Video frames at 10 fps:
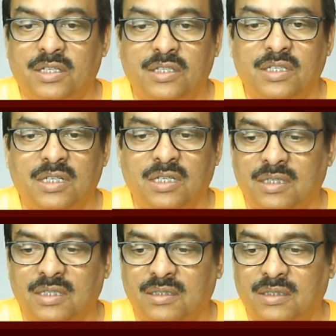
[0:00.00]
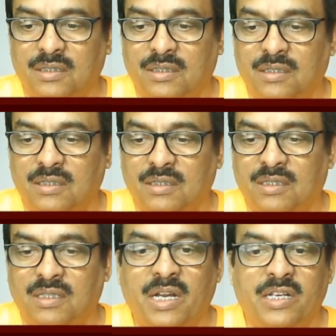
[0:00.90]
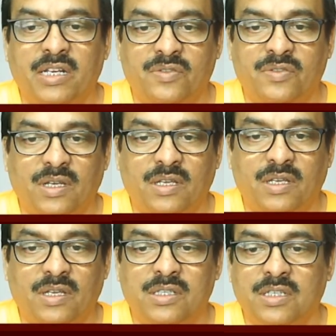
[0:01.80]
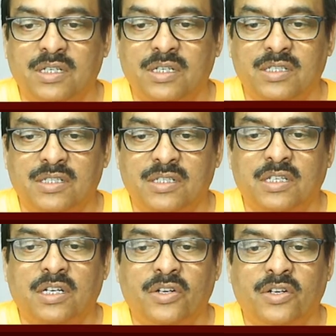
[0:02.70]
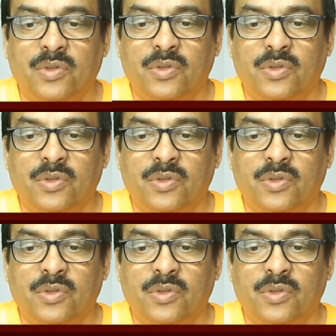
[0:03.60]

Here knight h5 is an interesting continuation.